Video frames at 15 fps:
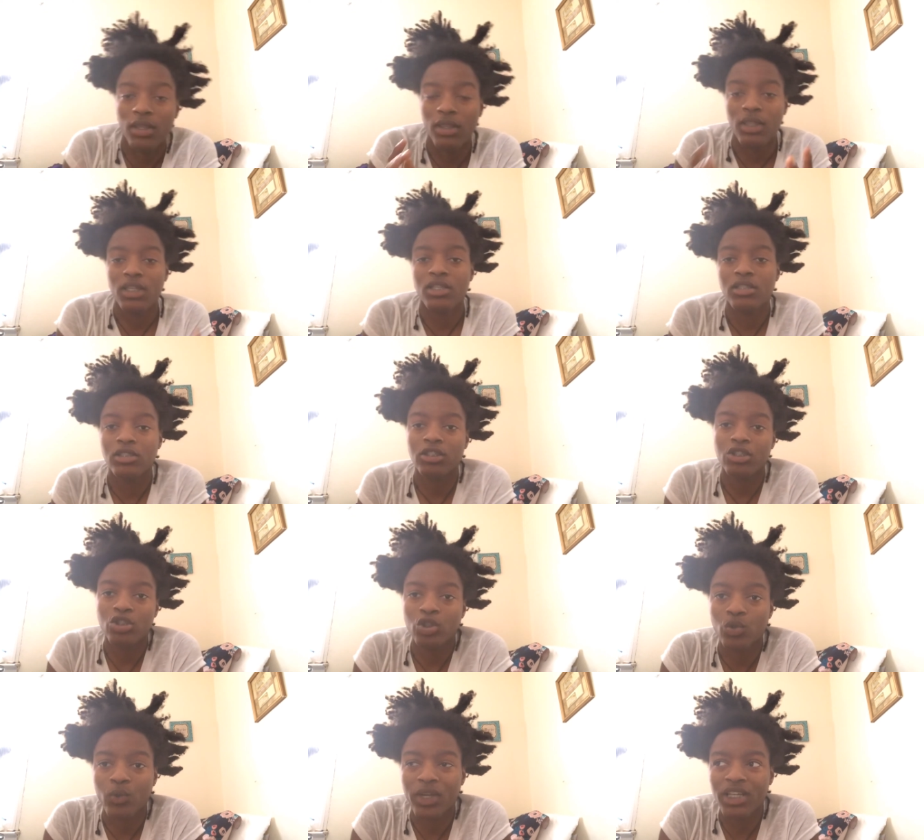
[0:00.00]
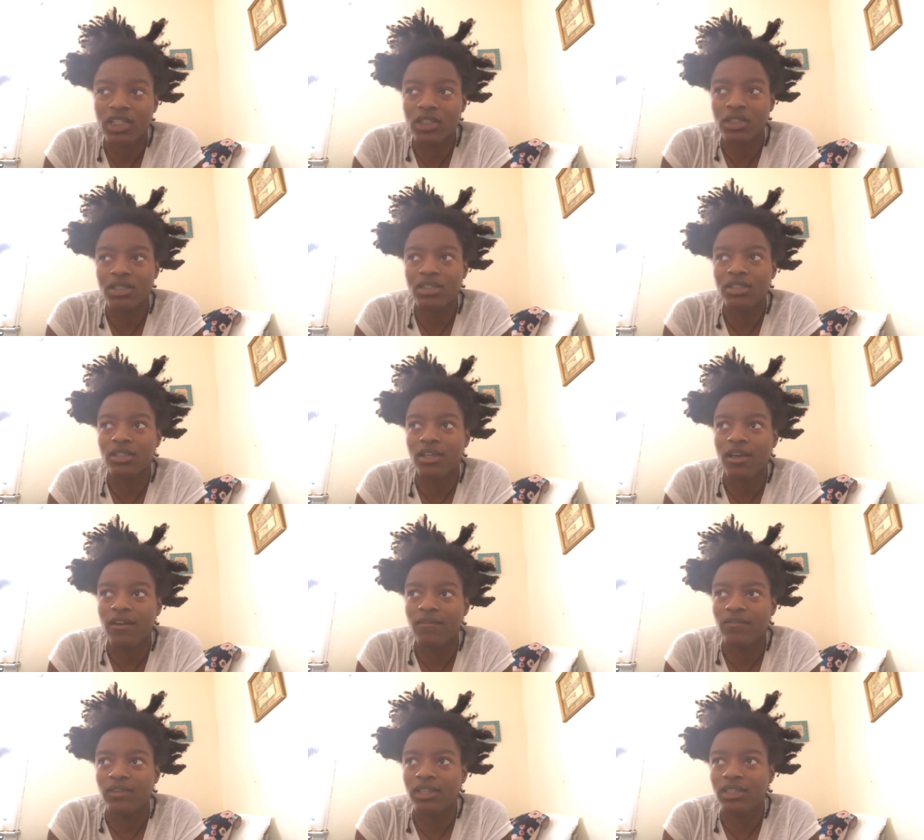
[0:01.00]
These situations,
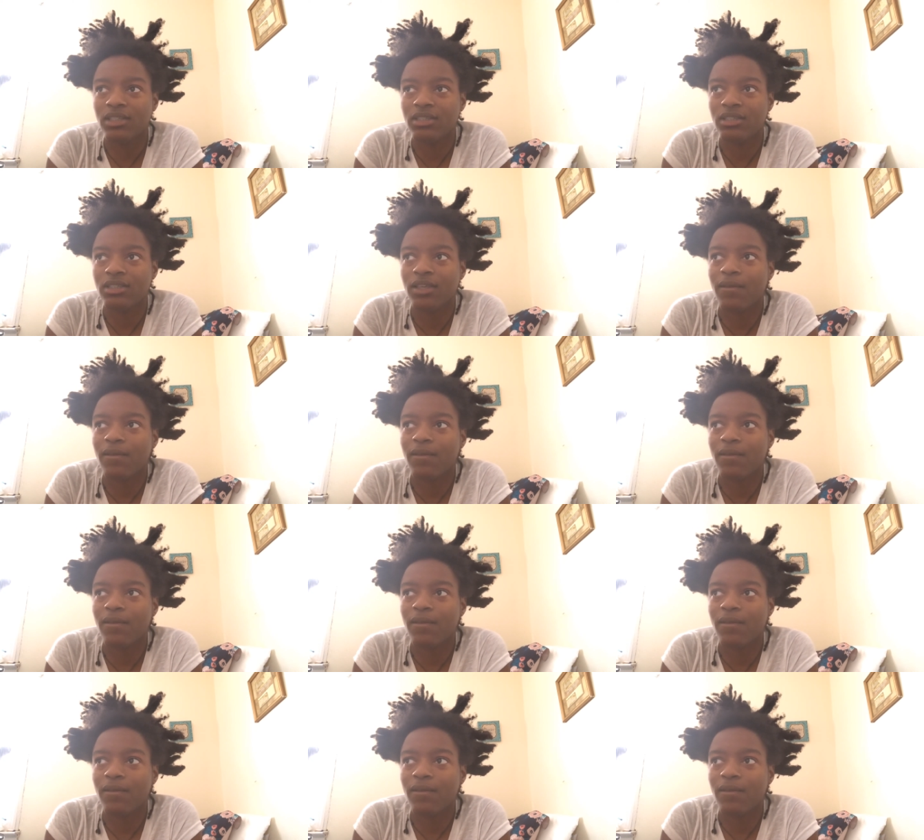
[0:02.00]
events,